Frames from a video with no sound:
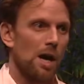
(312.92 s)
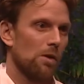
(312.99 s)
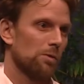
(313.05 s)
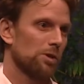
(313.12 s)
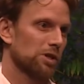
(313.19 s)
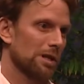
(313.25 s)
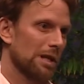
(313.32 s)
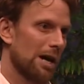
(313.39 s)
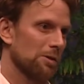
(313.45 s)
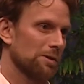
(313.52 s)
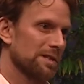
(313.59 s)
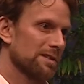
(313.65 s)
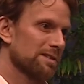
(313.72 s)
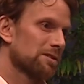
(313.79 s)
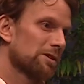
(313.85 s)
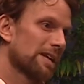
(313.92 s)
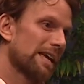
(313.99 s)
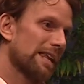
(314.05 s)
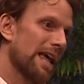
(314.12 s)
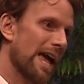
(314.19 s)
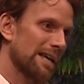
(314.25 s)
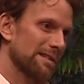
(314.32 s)
which allows us to
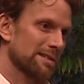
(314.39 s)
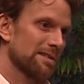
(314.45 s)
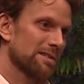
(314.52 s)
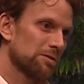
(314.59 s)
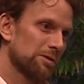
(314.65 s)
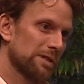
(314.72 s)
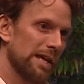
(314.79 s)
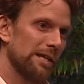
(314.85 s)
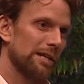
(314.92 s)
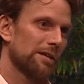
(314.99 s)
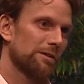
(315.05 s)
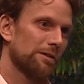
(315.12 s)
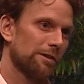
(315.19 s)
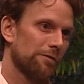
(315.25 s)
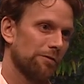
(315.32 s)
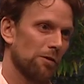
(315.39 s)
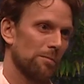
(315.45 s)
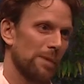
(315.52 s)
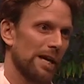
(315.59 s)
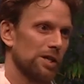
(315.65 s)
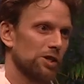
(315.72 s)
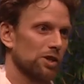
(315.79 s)
get access to data and
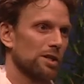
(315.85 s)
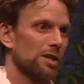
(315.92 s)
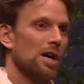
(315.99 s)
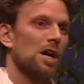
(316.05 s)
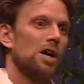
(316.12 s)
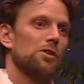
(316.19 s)
information